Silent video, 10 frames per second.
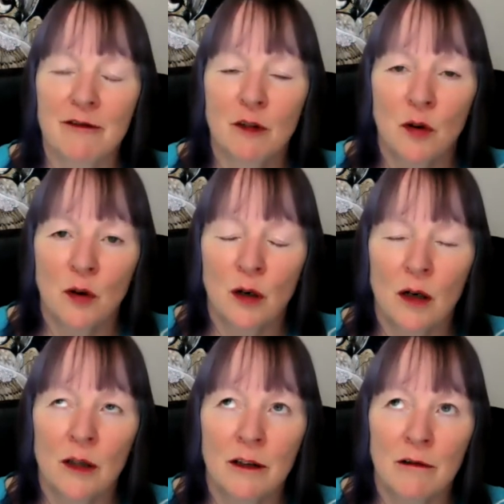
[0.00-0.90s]

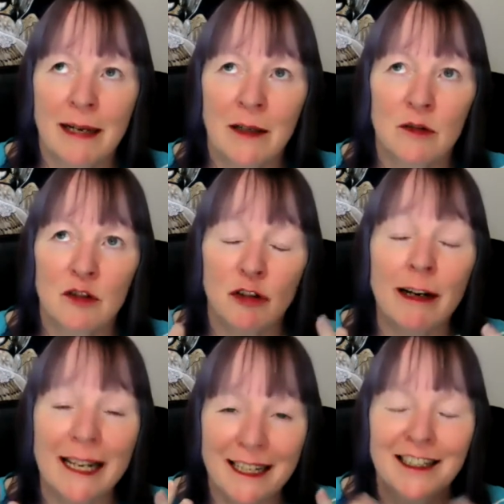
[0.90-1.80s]
or the real
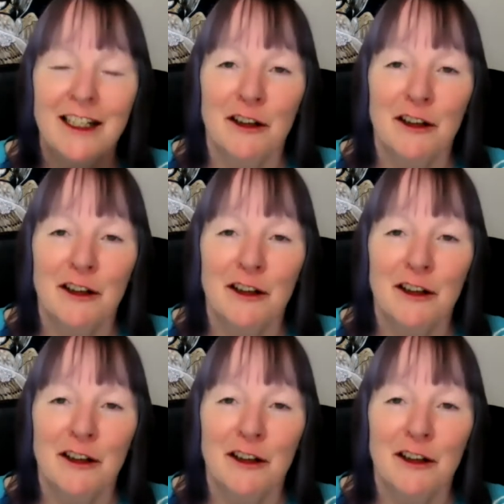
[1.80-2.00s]
trick